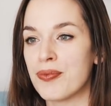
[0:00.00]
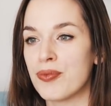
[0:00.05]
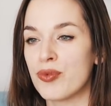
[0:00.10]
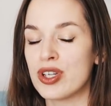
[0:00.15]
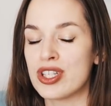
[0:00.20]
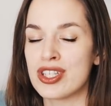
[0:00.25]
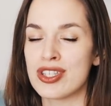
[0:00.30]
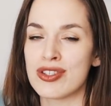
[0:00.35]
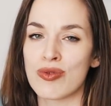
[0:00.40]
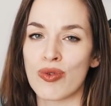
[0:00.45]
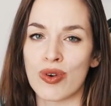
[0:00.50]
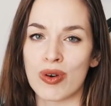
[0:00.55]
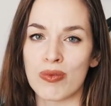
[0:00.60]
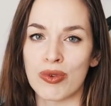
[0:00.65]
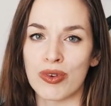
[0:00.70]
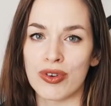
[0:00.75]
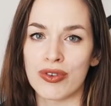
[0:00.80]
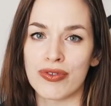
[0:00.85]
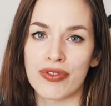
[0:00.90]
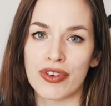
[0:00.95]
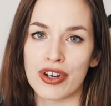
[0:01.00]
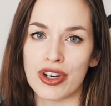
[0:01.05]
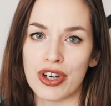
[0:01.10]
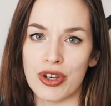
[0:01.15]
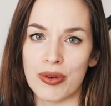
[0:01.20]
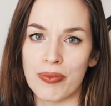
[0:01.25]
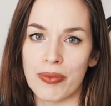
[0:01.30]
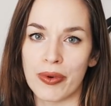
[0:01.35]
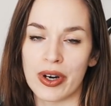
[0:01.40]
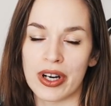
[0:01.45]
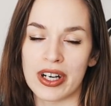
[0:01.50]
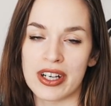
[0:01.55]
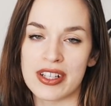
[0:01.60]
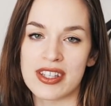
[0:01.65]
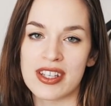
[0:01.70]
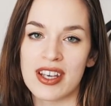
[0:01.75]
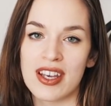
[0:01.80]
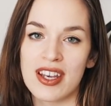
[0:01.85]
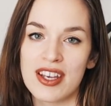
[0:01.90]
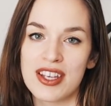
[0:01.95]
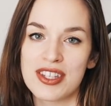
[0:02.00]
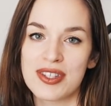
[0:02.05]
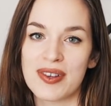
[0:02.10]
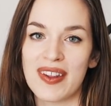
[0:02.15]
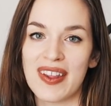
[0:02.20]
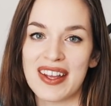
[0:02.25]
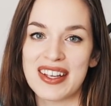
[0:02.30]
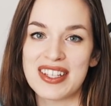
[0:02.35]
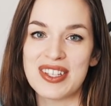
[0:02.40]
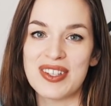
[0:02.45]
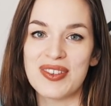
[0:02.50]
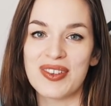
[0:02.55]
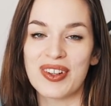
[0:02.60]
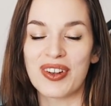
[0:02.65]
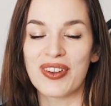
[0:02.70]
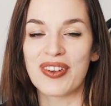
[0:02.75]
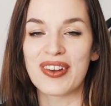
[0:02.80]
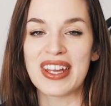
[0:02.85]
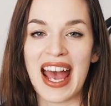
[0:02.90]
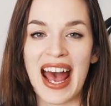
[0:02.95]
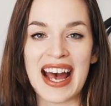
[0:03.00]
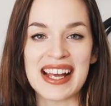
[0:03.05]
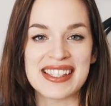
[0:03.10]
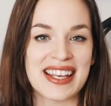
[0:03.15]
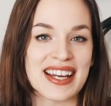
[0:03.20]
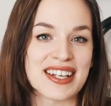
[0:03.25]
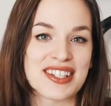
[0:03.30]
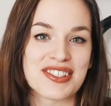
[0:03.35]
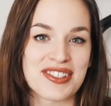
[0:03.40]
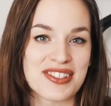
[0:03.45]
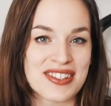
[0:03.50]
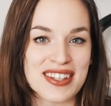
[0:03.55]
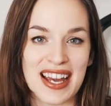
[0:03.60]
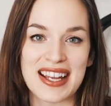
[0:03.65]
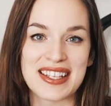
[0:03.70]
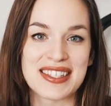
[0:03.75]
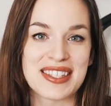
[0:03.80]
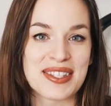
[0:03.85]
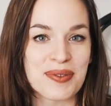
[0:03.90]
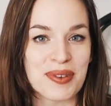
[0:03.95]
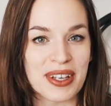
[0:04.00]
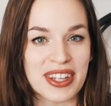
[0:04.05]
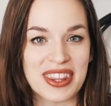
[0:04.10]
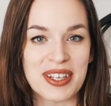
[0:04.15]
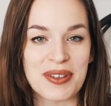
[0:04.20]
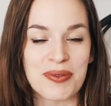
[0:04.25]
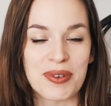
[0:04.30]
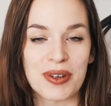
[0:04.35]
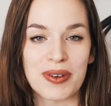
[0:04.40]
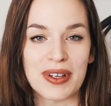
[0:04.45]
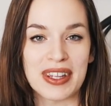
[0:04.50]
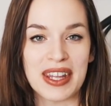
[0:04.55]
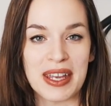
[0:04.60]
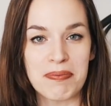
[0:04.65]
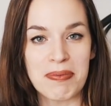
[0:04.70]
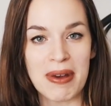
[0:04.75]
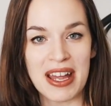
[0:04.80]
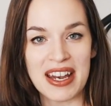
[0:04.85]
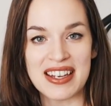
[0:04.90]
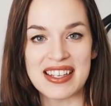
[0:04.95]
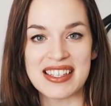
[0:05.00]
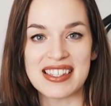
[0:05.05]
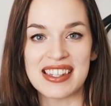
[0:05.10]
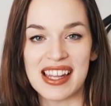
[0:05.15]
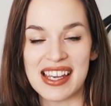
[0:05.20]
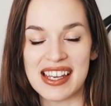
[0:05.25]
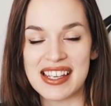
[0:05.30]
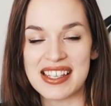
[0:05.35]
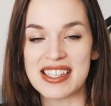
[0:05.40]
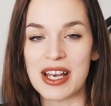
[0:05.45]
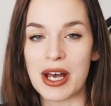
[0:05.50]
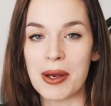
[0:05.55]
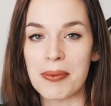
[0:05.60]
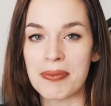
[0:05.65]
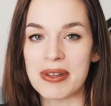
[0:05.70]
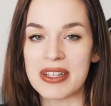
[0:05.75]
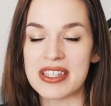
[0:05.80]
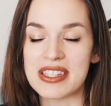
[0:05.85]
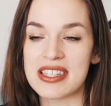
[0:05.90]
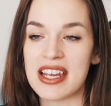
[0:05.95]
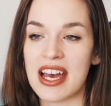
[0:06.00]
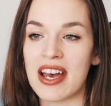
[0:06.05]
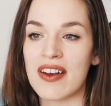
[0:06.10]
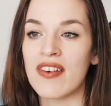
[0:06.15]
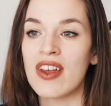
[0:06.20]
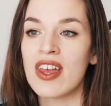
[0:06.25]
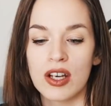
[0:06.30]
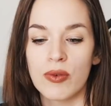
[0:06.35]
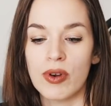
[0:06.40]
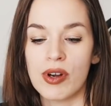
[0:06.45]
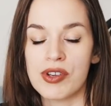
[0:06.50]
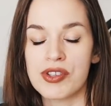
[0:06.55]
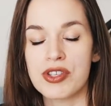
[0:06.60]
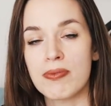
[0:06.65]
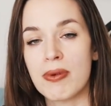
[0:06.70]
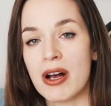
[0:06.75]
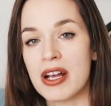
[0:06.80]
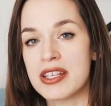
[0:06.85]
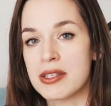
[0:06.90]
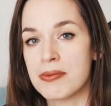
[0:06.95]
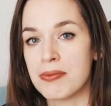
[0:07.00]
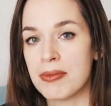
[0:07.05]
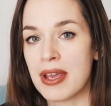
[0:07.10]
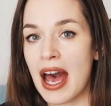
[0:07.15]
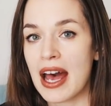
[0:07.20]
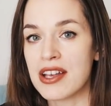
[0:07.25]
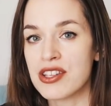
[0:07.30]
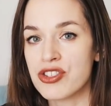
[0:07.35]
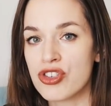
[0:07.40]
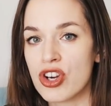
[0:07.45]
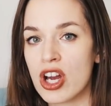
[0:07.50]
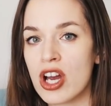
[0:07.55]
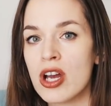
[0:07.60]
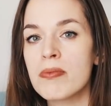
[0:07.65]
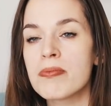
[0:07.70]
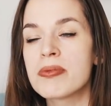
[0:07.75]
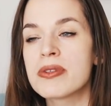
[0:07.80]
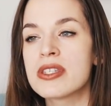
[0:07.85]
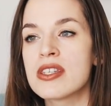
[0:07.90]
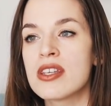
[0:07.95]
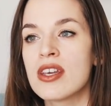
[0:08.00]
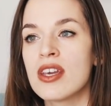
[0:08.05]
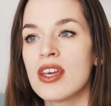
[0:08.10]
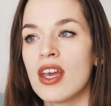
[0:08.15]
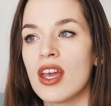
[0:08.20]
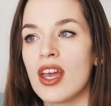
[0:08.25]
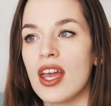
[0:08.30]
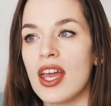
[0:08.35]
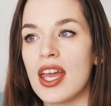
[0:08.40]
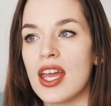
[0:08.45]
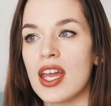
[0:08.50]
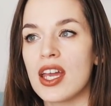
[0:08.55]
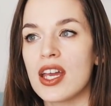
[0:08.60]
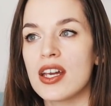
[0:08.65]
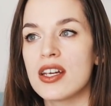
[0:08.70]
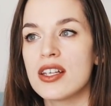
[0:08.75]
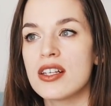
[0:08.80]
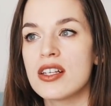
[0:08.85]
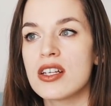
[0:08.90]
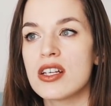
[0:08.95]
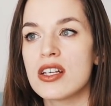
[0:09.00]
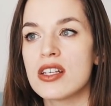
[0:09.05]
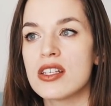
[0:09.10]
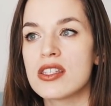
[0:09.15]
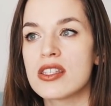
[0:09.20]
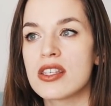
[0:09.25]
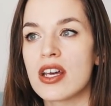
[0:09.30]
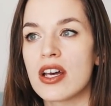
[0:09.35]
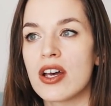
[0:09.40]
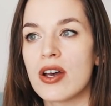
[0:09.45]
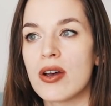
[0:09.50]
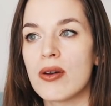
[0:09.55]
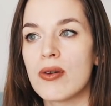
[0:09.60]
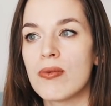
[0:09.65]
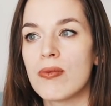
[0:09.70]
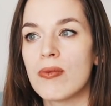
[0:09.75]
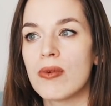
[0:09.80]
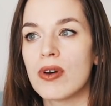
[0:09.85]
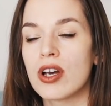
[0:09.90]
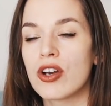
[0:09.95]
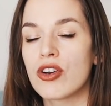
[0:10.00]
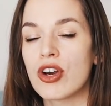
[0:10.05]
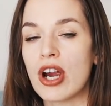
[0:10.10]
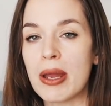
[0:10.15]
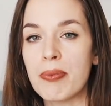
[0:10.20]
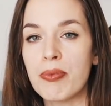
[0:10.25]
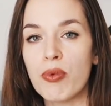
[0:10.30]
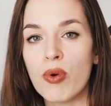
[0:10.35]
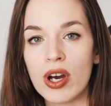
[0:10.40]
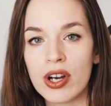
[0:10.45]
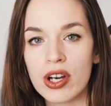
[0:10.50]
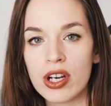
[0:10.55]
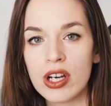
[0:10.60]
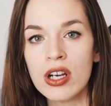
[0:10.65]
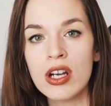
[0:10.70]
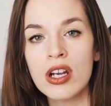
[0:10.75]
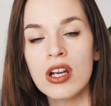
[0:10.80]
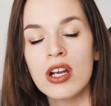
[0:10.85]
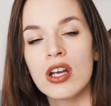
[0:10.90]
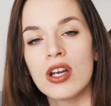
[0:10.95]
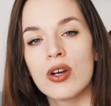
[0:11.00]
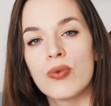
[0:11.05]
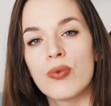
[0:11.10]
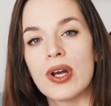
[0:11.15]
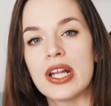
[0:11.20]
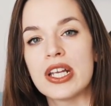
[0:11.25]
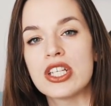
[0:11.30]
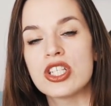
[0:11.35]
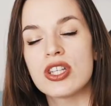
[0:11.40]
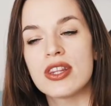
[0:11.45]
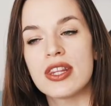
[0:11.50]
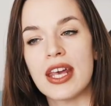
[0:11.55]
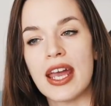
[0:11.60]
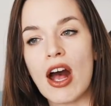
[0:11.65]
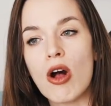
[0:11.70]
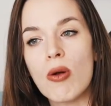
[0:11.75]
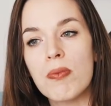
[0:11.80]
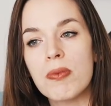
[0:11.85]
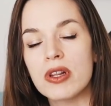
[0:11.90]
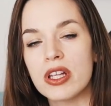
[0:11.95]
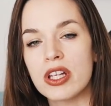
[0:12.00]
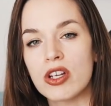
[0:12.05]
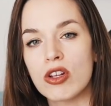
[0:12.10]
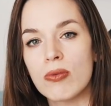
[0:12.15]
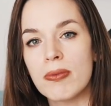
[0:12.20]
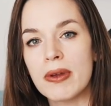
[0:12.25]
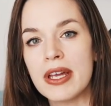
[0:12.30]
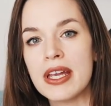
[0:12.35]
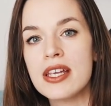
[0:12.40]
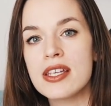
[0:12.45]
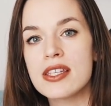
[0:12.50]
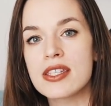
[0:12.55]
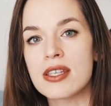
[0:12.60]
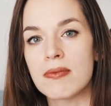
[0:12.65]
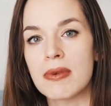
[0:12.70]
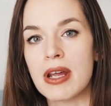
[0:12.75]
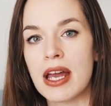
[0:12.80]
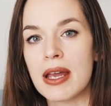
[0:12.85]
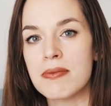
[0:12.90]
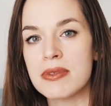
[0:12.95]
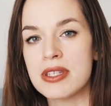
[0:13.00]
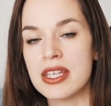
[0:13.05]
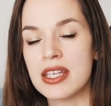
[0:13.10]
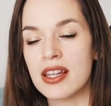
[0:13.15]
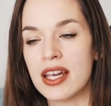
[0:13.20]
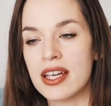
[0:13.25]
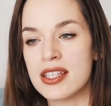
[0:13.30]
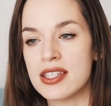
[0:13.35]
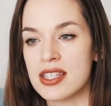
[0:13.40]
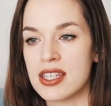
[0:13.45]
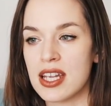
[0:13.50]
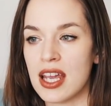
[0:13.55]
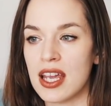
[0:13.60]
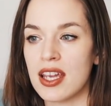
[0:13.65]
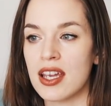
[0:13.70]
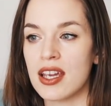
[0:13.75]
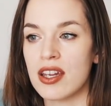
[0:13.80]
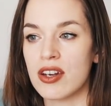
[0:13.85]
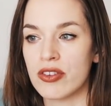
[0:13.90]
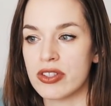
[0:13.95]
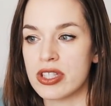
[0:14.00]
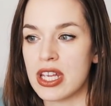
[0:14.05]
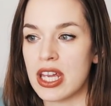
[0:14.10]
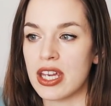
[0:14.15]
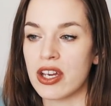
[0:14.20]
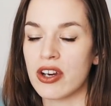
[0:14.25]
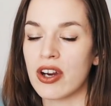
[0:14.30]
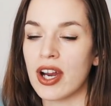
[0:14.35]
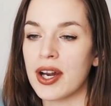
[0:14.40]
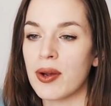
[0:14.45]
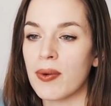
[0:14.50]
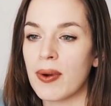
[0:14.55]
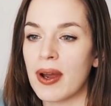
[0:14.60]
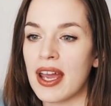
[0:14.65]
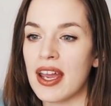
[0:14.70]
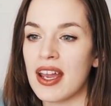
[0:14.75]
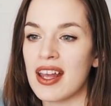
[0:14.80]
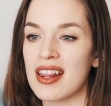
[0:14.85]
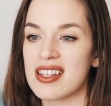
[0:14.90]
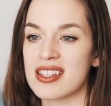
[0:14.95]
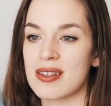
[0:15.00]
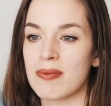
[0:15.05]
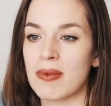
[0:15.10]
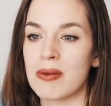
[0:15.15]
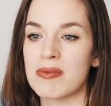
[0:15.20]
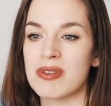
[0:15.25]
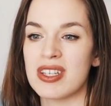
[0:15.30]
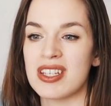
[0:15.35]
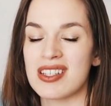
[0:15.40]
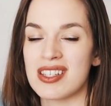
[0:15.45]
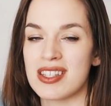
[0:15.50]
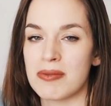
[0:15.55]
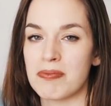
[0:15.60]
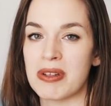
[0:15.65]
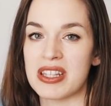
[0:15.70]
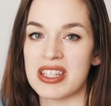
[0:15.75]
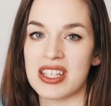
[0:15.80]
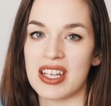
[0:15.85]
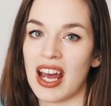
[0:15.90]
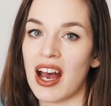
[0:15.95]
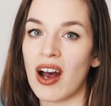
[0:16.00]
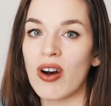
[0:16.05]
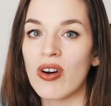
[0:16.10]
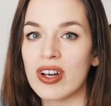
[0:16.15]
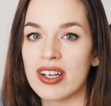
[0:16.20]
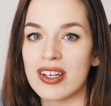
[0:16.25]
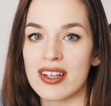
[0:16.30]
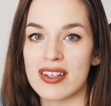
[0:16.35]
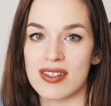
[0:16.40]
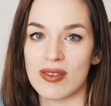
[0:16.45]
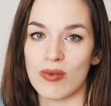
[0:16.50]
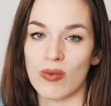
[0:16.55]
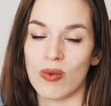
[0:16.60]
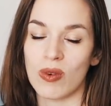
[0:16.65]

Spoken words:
which is normal for newborns. So I like to do little gas exercises with him where we like bend his legs up and stuff. We also bought some gas drops and some gripe water, which they help a little bit. Sometimes he likes to take it and he'll take it right away, and then sometimes he just spits it out and doesn't